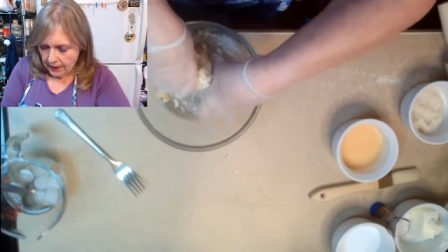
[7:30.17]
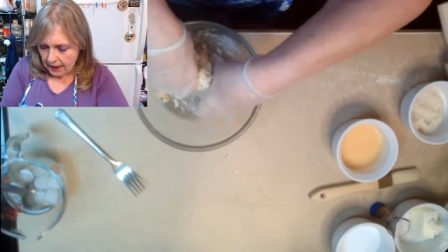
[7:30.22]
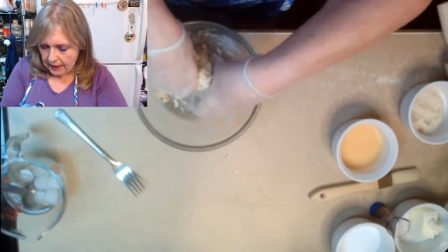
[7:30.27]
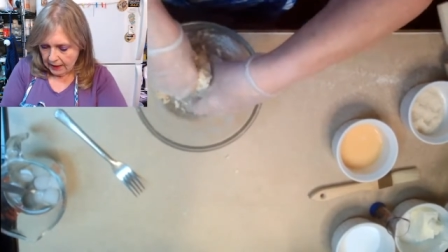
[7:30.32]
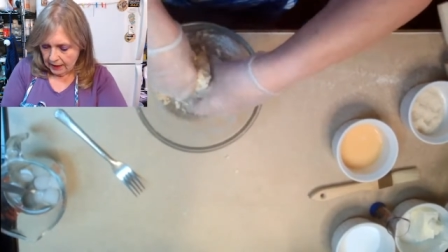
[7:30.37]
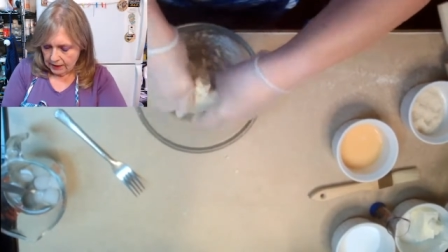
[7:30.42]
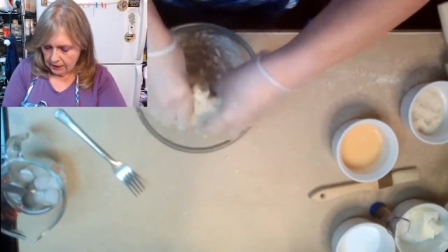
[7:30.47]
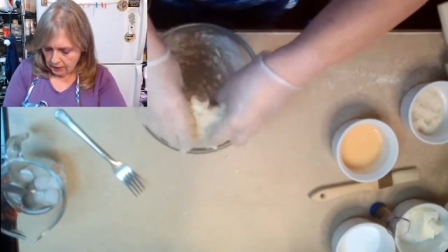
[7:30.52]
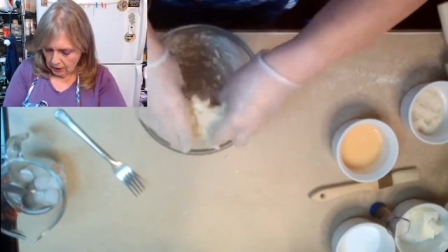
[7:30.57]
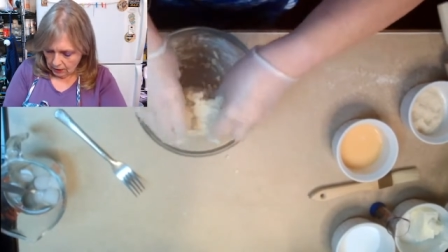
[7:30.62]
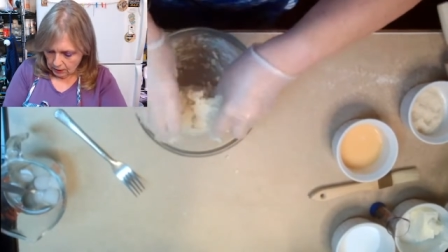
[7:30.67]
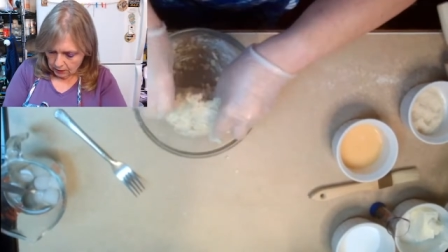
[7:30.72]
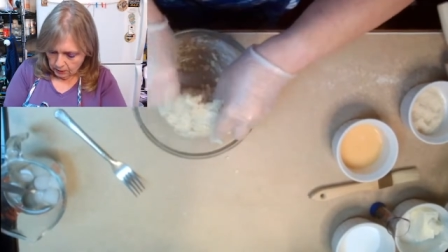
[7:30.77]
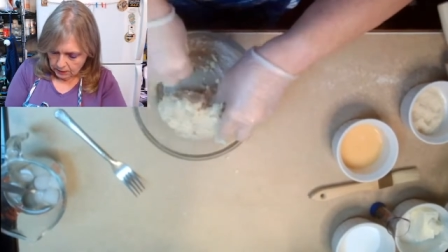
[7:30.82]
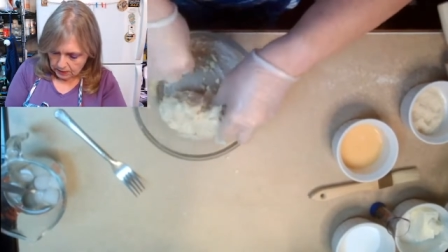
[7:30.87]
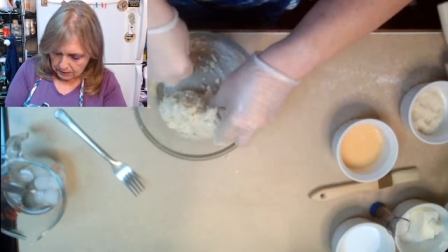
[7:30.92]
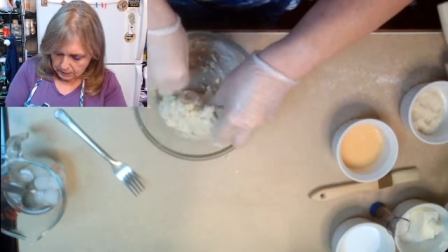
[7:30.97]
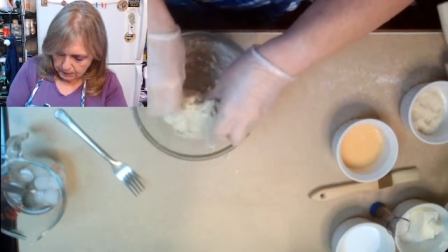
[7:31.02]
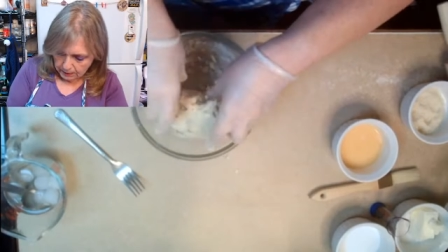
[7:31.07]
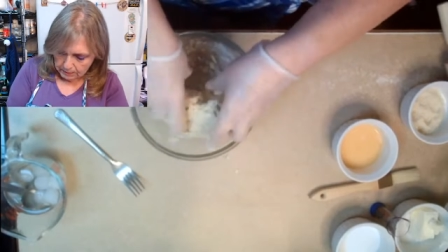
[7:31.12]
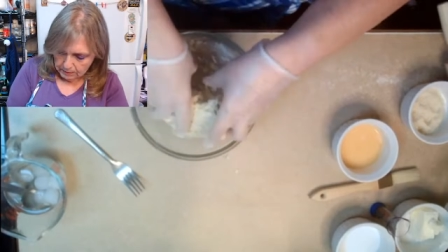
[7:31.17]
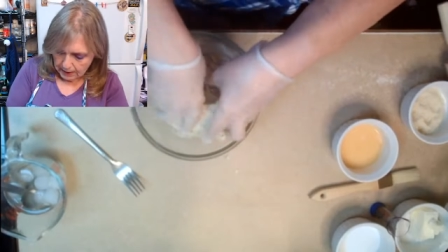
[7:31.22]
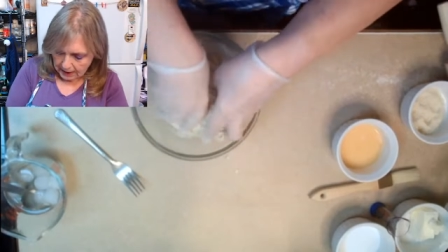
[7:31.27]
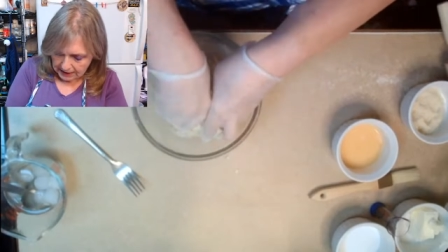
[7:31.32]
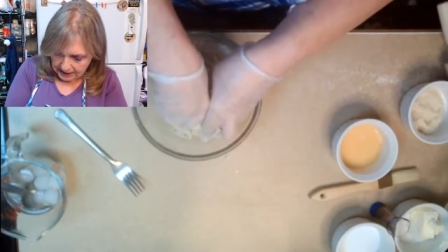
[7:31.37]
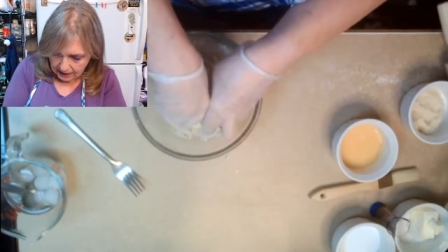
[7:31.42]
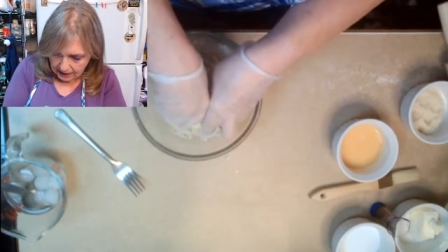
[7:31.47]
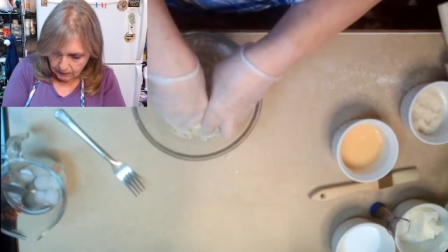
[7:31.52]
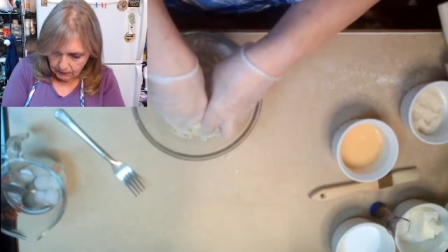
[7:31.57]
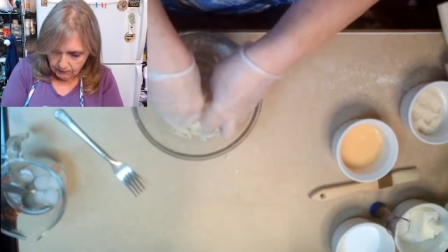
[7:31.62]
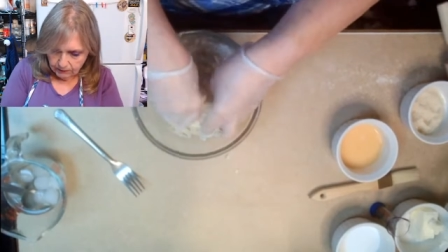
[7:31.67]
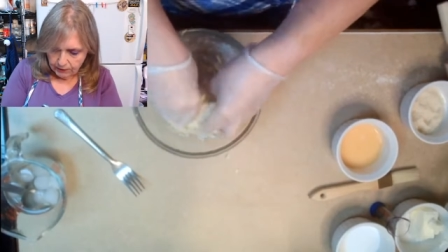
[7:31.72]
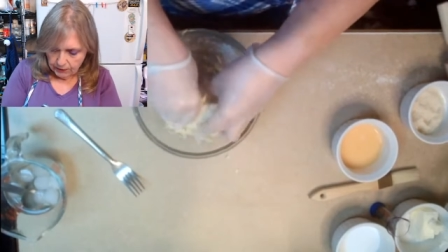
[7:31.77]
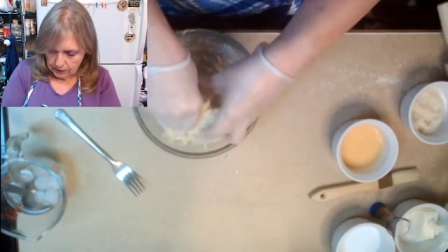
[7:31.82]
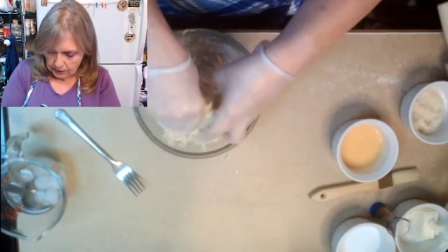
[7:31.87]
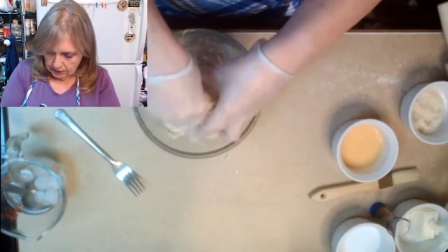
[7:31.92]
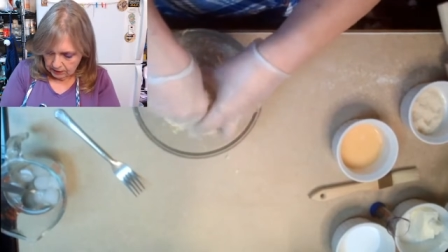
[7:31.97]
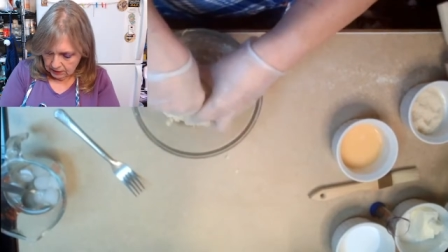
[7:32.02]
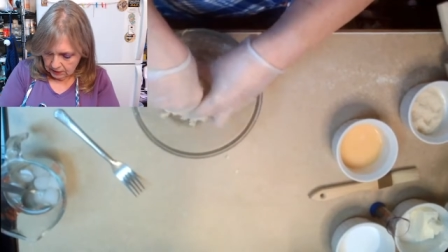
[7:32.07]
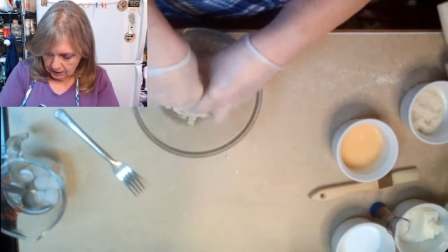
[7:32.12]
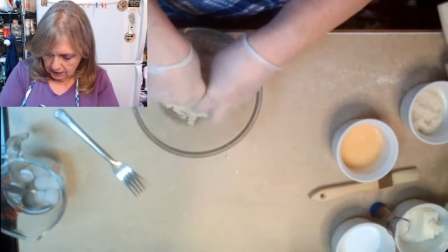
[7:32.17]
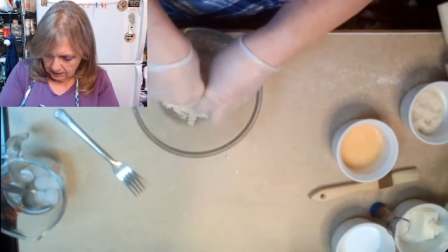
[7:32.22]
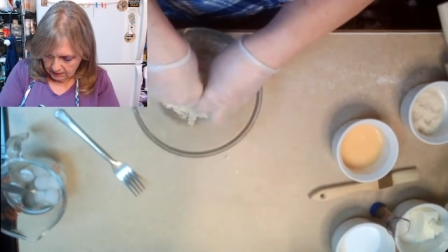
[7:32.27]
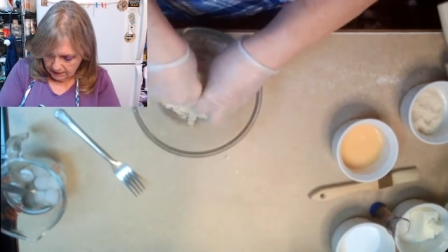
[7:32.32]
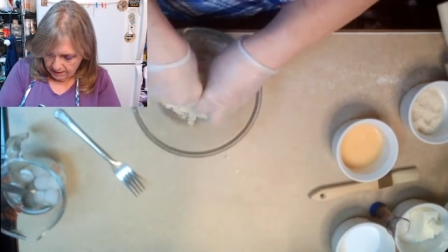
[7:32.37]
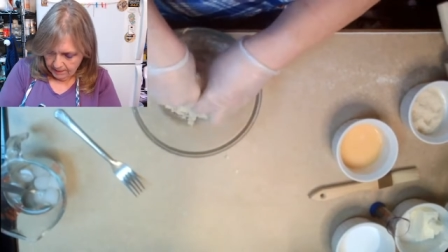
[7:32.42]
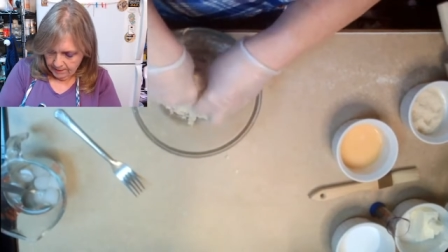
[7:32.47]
That has always been my downfall